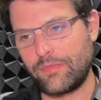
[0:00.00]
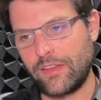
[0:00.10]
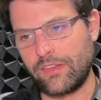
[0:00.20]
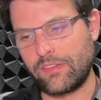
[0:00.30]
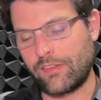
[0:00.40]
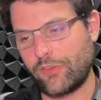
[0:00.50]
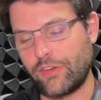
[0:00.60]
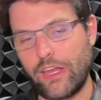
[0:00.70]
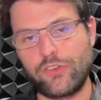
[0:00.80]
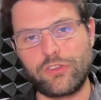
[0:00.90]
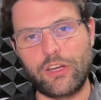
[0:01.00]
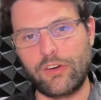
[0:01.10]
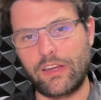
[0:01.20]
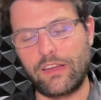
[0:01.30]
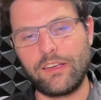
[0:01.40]
essentially
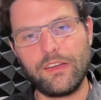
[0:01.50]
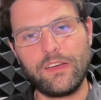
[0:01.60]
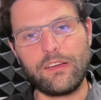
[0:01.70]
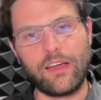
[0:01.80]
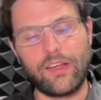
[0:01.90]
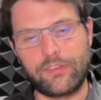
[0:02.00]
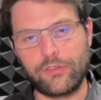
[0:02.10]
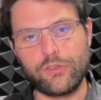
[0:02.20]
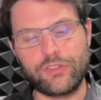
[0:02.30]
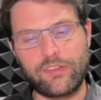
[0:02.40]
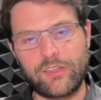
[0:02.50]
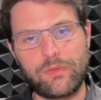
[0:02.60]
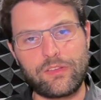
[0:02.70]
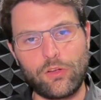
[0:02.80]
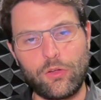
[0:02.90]
engineering solutions to
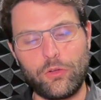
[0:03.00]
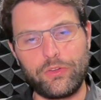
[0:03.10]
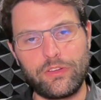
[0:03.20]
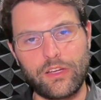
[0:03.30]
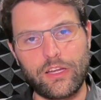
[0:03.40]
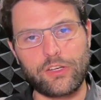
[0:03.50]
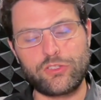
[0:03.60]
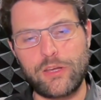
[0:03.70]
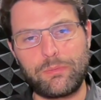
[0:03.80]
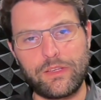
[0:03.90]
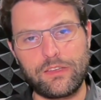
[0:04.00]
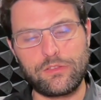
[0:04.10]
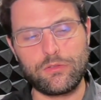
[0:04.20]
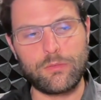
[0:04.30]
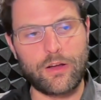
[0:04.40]
be sold cheaply
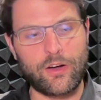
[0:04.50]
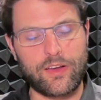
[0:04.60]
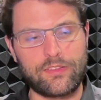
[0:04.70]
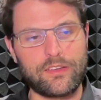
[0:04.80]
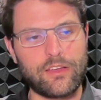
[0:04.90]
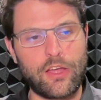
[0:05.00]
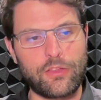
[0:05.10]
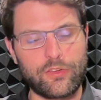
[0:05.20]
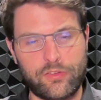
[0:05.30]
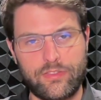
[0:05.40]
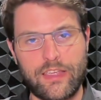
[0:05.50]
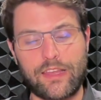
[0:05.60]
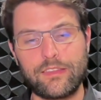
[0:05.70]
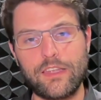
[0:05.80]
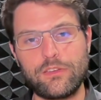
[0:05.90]
to Americans and to others, so that they
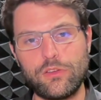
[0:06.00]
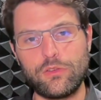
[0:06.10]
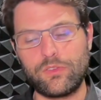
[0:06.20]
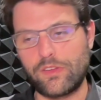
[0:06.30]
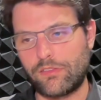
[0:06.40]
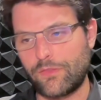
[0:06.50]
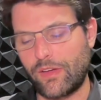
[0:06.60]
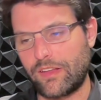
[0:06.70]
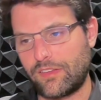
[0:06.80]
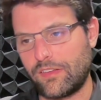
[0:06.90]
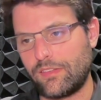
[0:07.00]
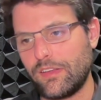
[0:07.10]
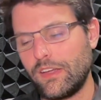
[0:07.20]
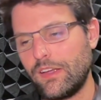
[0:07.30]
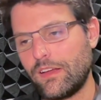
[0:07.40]
can then use these devices
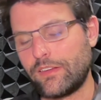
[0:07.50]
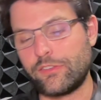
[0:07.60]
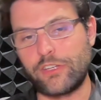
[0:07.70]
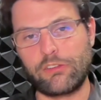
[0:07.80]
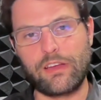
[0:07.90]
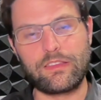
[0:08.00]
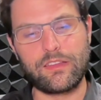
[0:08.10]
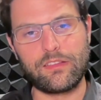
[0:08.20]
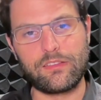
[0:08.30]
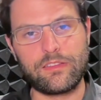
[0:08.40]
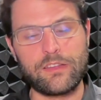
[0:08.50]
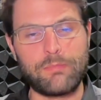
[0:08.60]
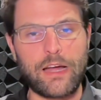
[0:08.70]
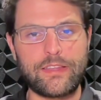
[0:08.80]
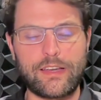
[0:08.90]
to generate these
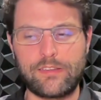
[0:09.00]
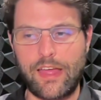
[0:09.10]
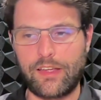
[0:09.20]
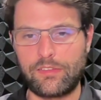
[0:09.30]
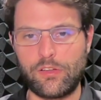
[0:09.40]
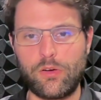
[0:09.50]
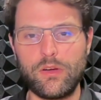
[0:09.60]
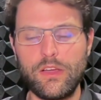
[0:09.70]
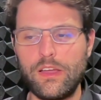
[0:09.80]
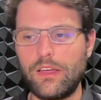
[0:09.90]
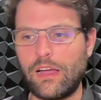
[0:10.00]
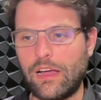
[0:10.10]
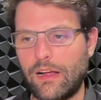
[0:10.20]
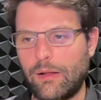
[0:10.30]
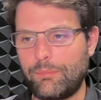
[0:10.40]
botnet attacks. So
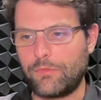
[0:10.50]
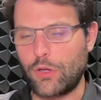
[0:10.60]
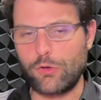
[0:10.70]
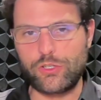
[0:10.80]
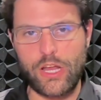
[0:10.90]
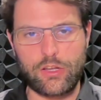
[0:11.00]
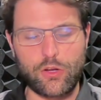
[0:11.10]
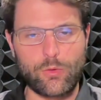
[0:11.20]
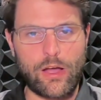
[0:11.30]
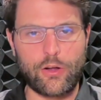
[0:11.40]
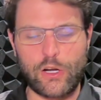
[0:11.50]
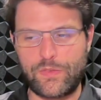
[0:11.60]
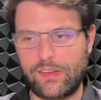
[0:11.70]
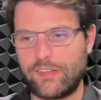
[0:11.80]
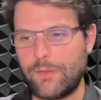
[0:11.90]
go check your router. If
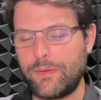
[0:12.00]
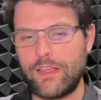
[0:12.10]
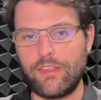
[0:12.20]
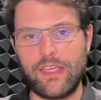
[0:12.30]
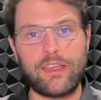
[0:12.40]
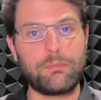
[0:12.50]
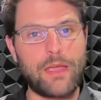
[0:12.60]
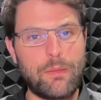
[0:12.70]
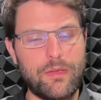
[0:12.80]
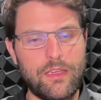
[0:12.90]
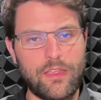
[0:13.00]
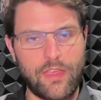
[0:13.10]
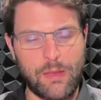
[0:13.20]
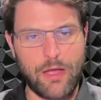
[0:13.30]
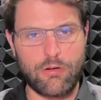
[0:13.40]
it's TP-Link, maybe
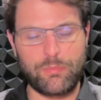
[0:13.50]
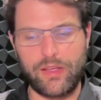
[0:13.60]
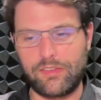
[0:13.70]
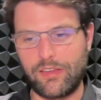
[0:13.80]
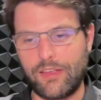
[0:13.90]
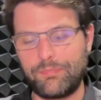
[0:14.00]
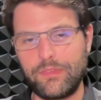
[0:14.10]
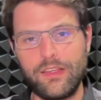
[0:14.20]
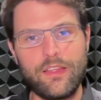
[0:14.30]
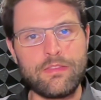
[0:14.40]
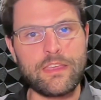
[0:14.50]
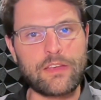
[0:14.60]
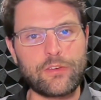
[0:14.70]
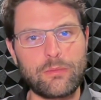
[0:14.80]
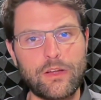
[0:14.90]
think about replacing it. Thank
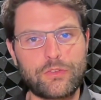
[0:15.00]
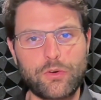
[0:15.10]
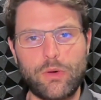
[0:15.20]
you very much for